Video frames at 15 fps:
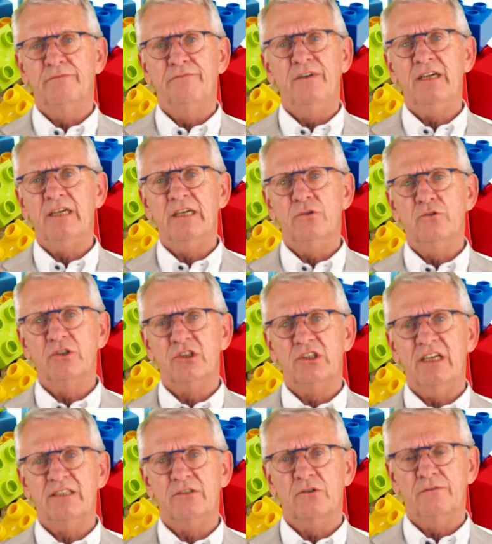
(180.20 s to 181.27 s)
very good
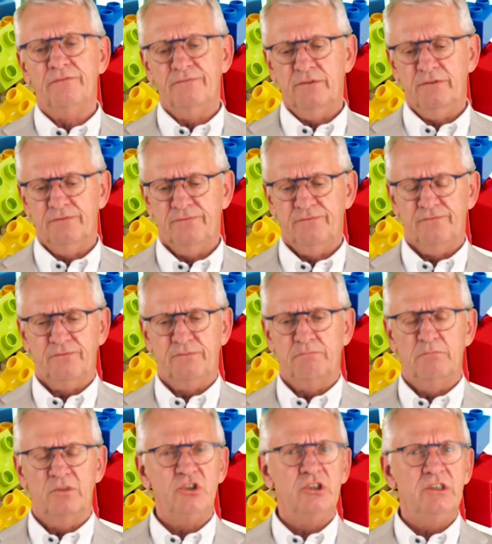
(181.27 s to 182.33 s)
set of
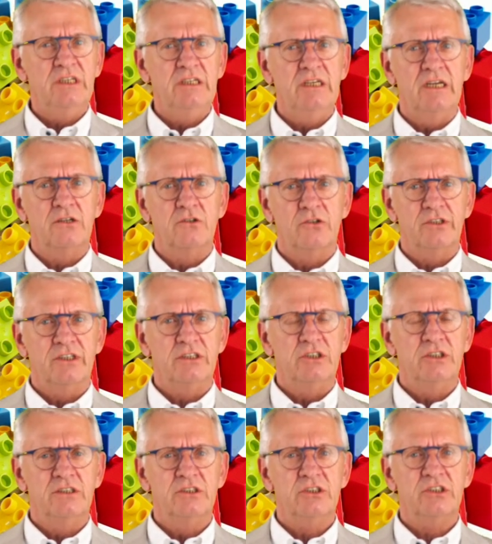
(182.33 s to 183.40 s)
machining
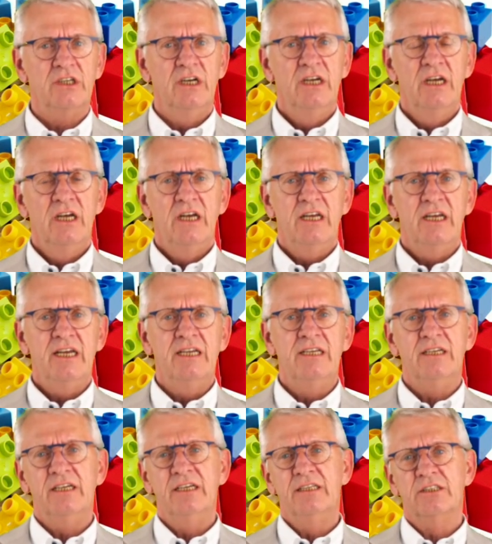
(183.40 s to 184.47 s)
conditions
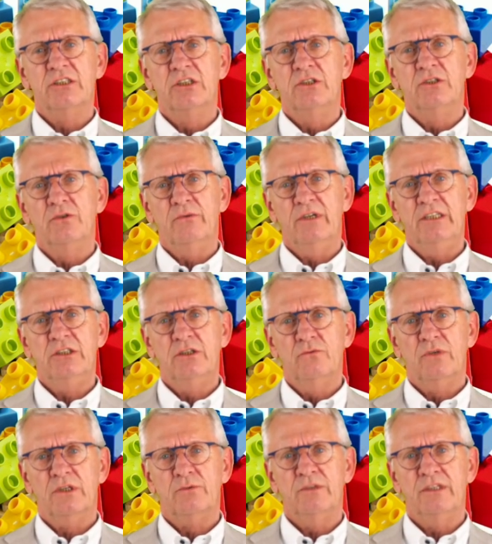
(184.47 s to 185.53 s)
in a
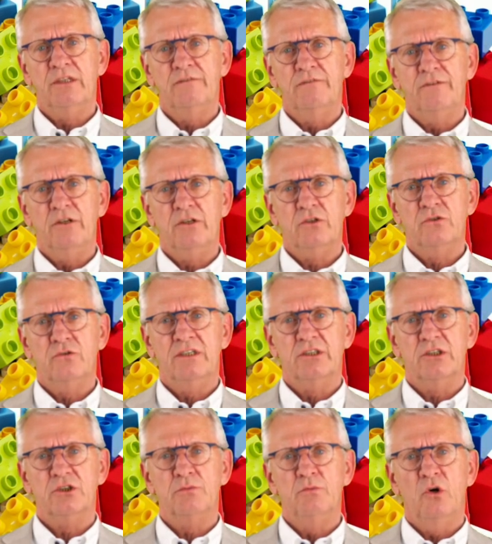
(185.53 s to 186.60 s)
situation what we refer to
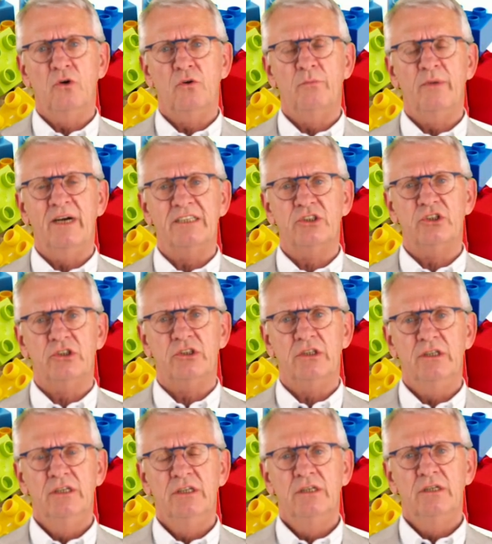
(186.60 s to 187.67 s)
as a small batch
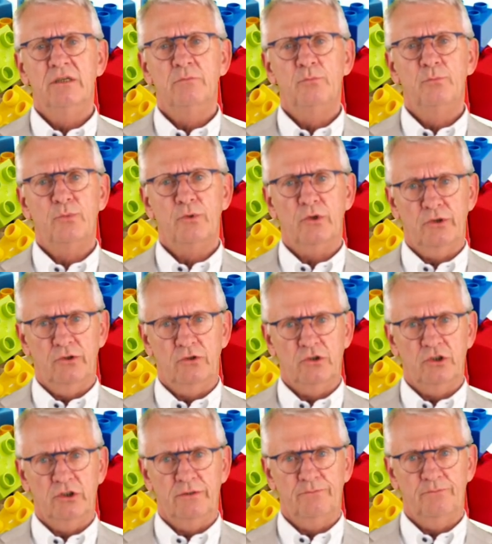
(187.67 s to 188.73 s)

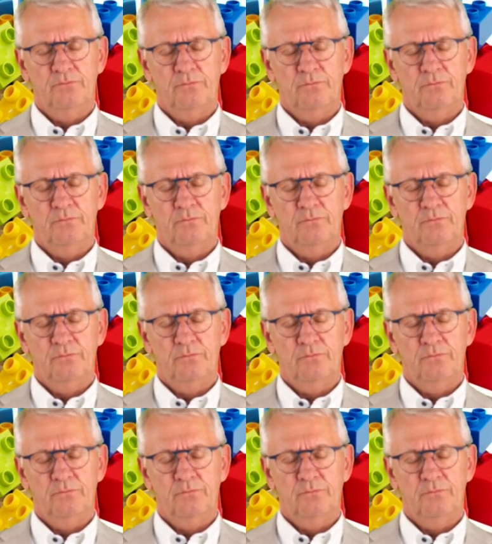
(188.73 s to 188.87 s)
production.